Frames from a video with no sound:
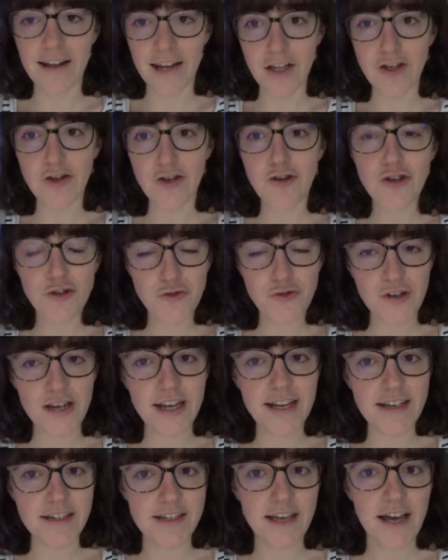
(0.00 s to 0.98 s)
Like, you could
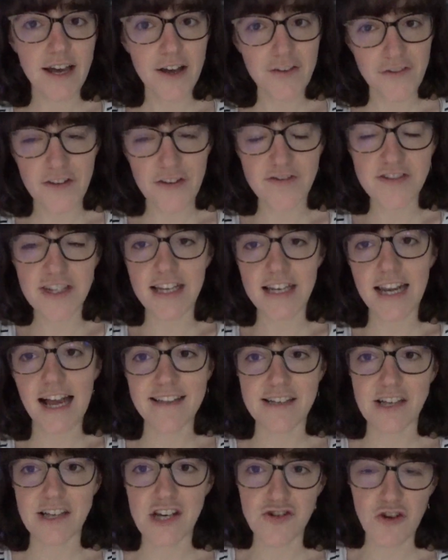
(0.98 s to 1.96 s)
read 15
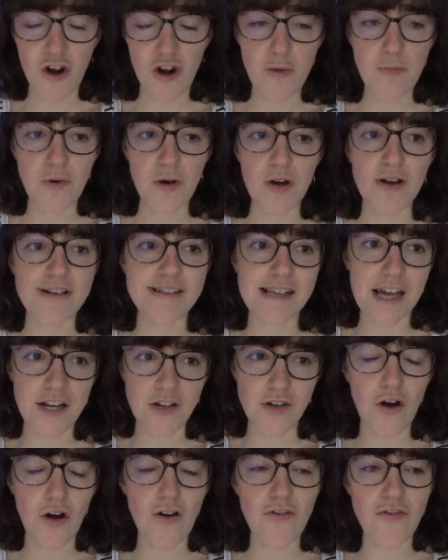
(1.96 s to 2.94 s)
Anthony Trollope books
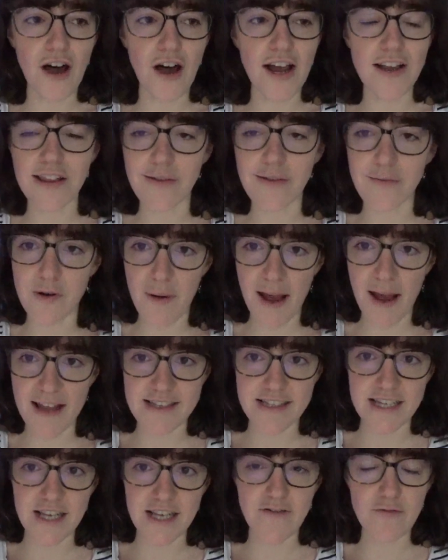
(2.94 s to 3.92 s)
and not find them
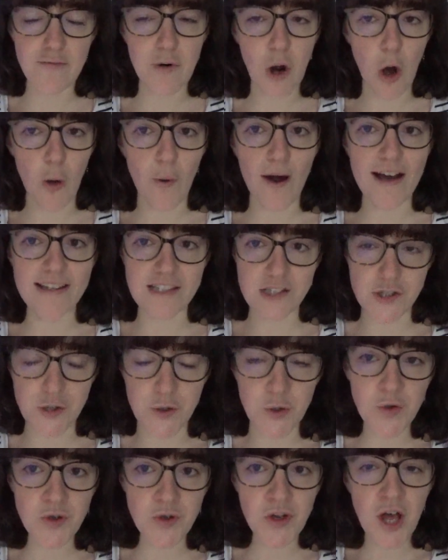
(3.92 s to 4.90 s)
repetitive plot-wise at
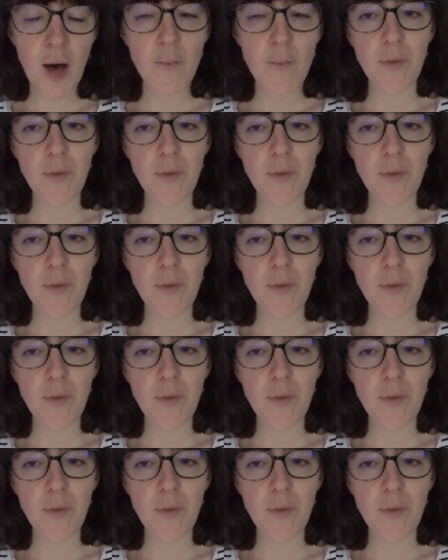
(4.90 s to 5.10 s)
all,